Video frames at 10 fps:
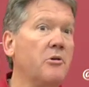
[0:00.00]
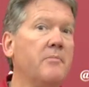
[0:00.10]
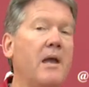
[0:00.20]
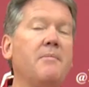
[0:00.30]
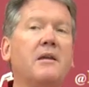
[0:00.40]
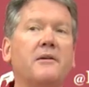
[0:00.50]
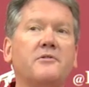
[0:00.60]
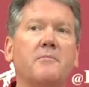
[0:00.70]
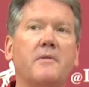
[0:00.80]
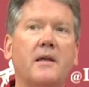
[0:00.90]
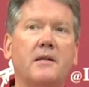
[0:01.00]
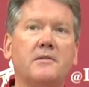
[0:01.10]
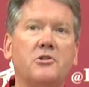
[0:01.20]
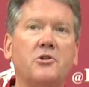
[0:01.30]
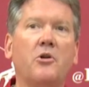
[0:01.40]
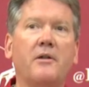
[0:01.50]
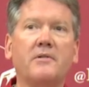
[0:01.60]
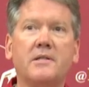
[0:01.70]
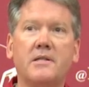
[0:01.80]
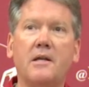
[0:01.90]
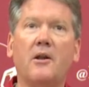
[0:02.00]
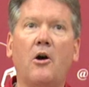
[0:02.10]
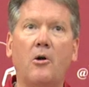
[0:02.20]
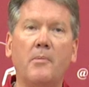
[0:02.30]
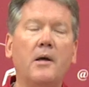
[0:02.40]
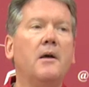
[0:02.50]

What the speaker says: to maybe give some things that you don't even see at home.